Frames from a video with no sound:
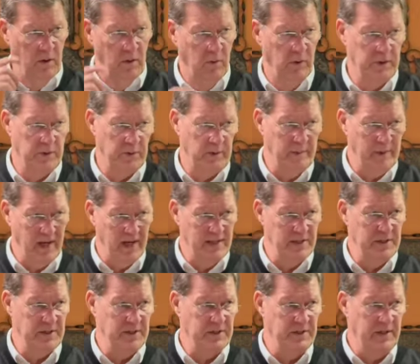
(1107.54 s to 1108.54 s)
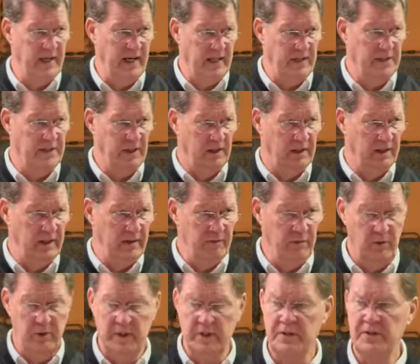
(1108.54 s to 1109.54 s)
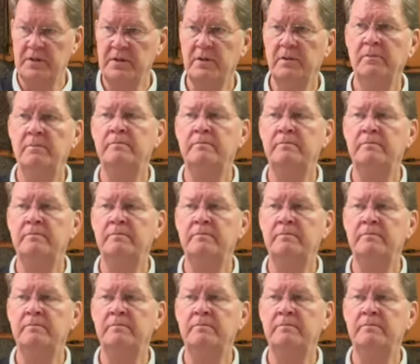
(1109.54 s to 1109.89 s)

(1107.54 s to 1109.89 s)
Which reminds us that deliverance